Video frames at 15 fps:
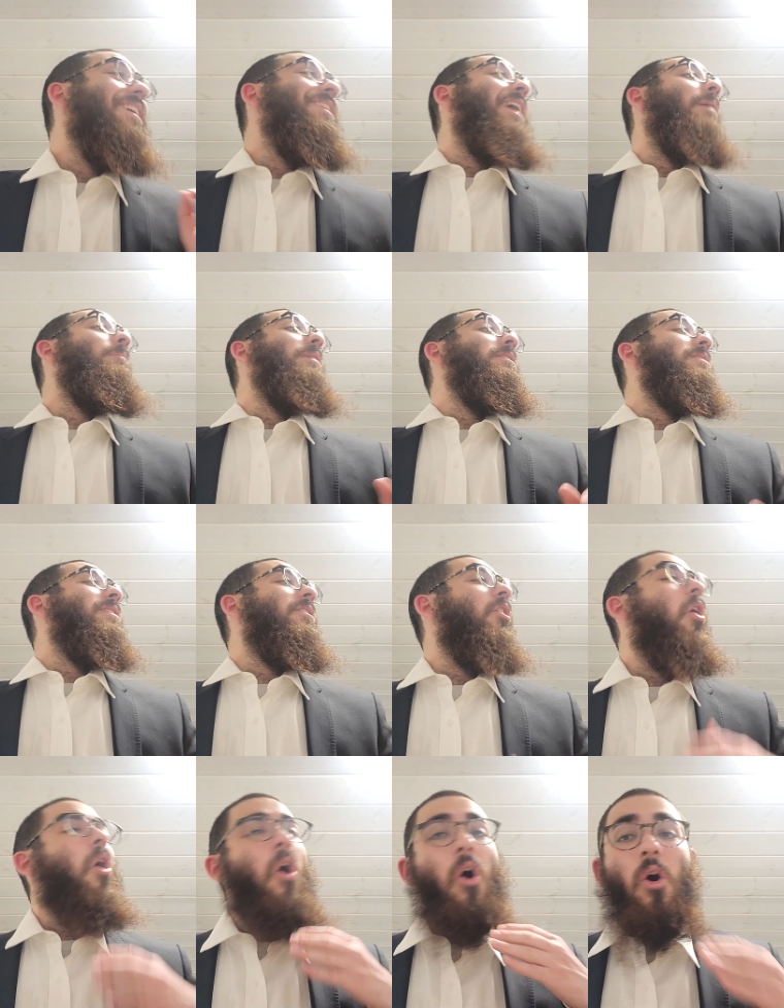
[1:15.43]
That means that
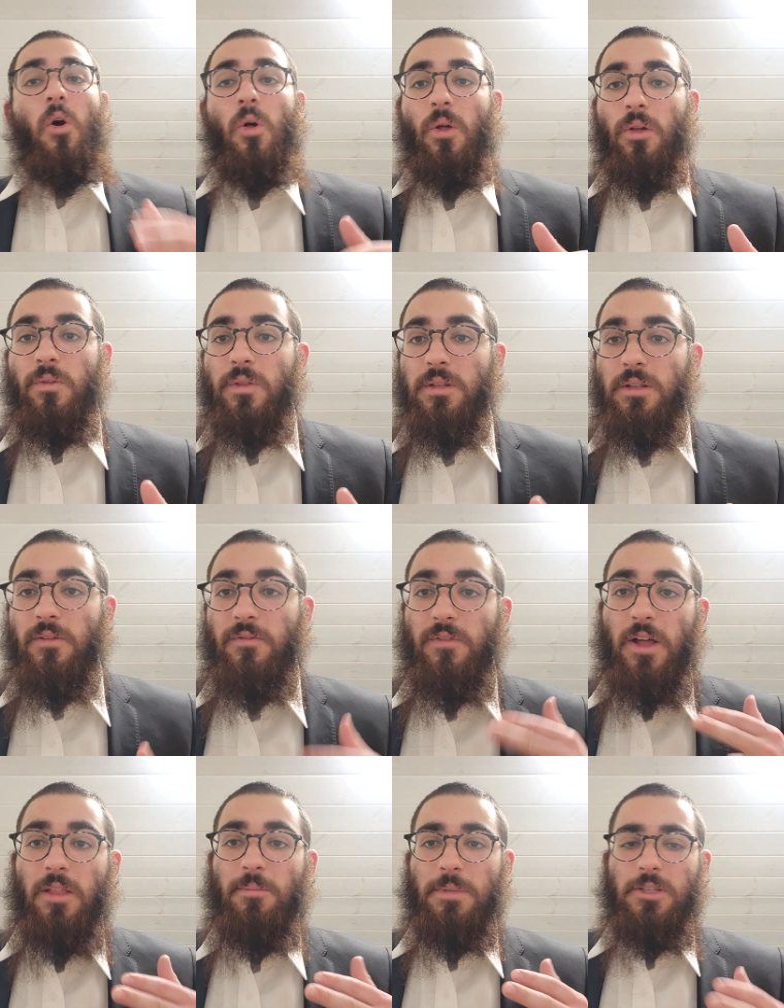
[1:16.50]
all the
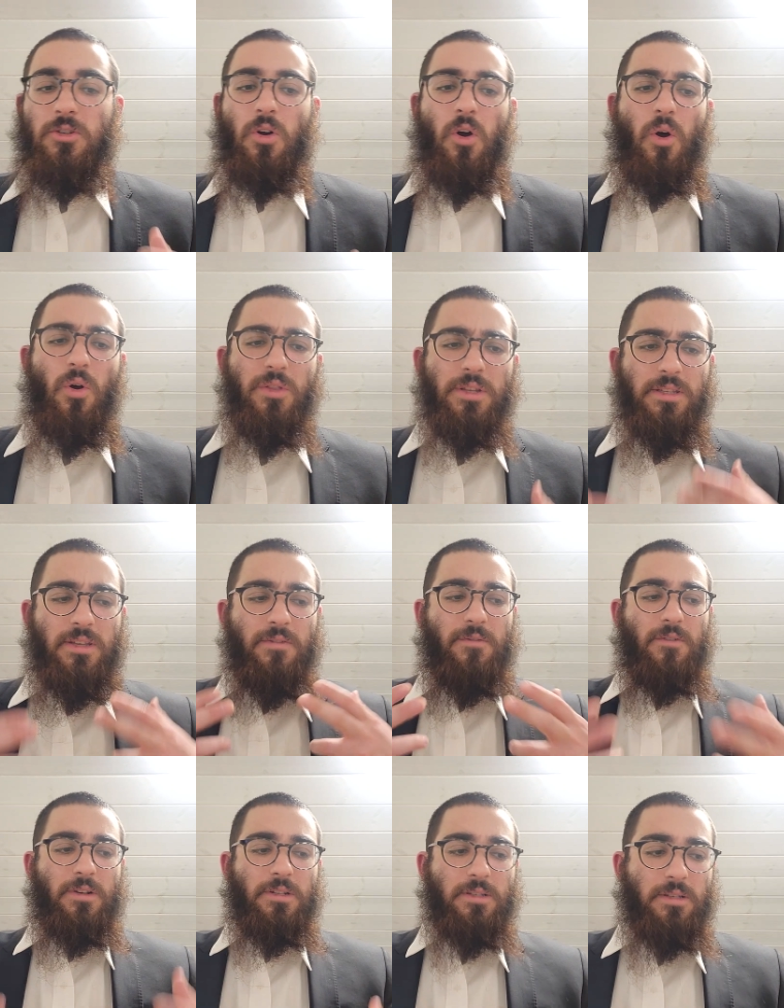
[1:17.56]
developments, all the
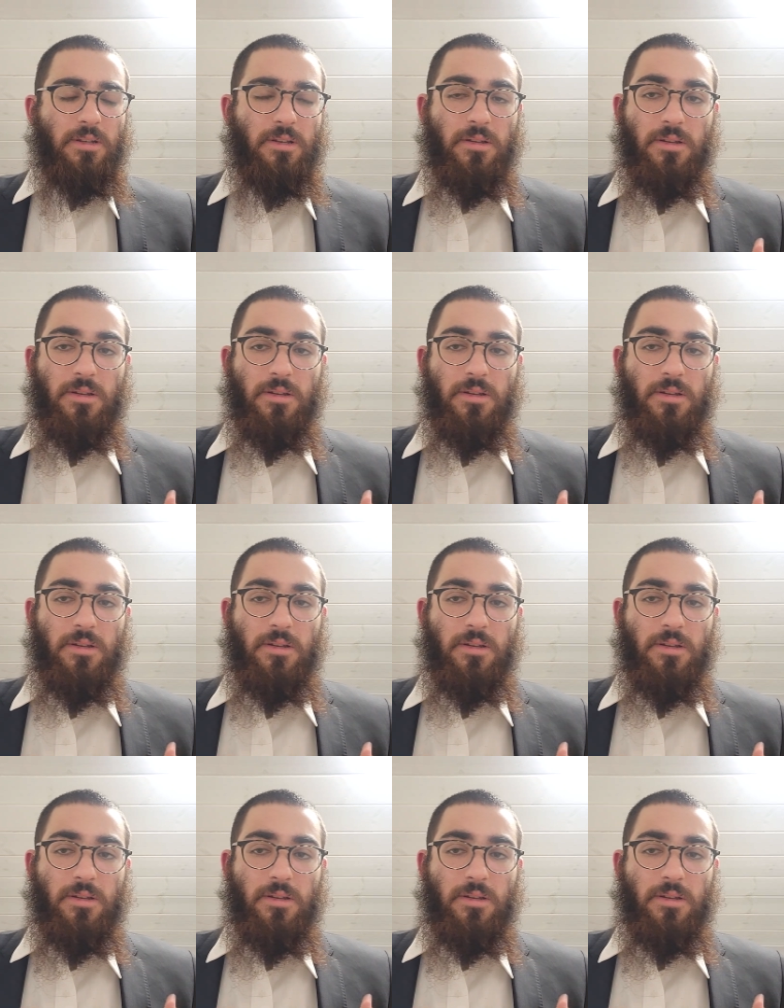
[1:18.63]
different,